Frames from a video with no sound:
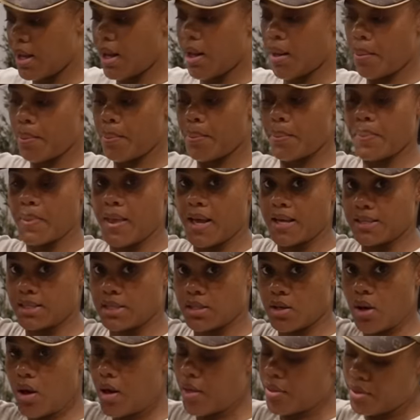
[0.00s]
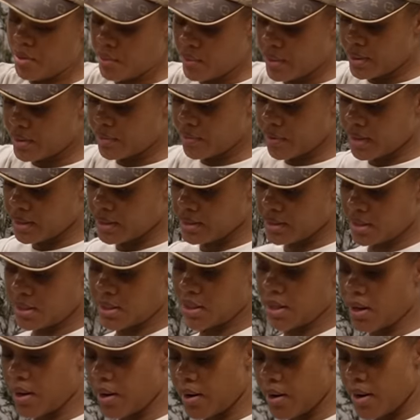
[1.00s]
yeah that's the other one right
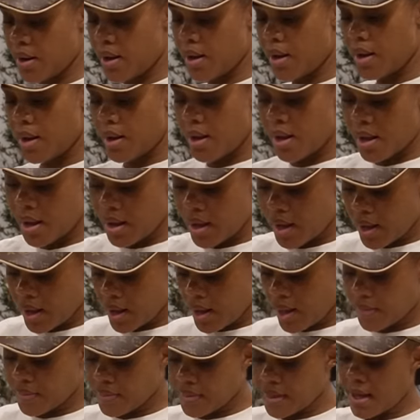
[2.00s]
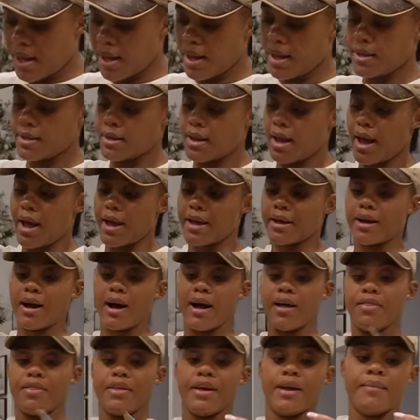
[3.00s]
here then I
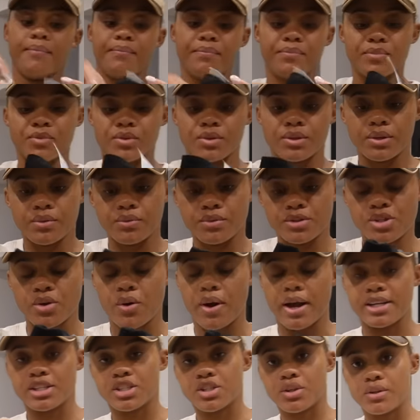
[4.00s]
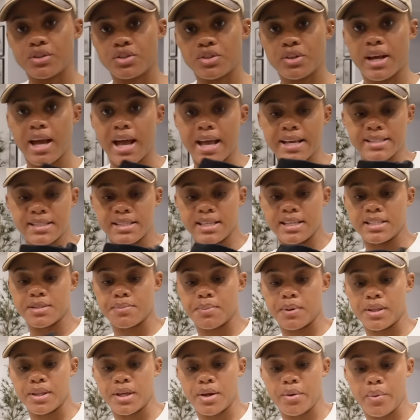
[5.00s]
got them so I showed you guys these
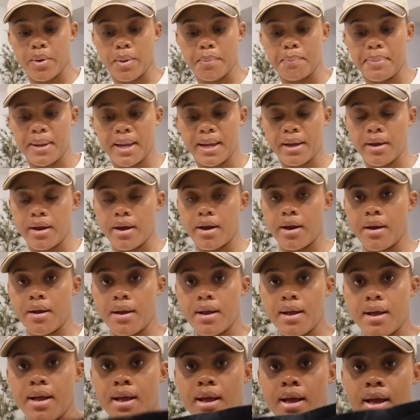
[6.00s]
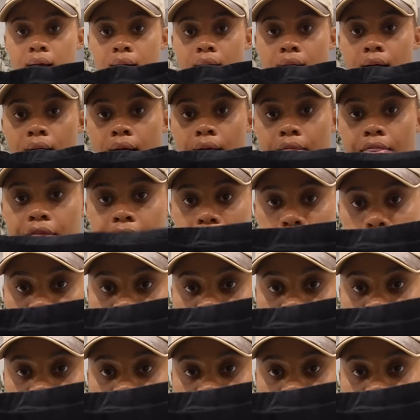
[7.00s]
but they were bigger they